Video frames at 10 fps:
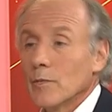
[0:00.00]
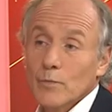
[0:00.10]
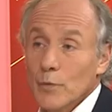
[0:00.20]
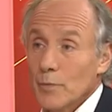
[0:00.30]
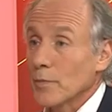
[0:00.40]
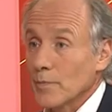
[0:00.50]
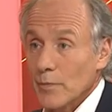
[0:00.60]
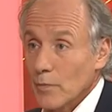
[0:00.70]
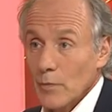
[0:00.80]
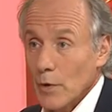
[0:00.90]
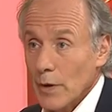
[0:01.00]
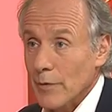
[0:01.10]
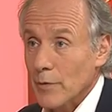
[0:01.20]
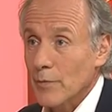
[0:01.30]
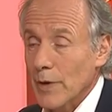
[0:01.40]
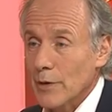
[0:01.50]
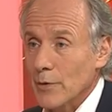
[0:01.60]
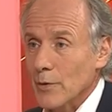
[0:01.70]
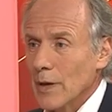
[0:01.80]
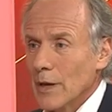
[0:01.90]
would, have some
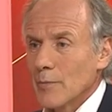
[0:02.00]
value.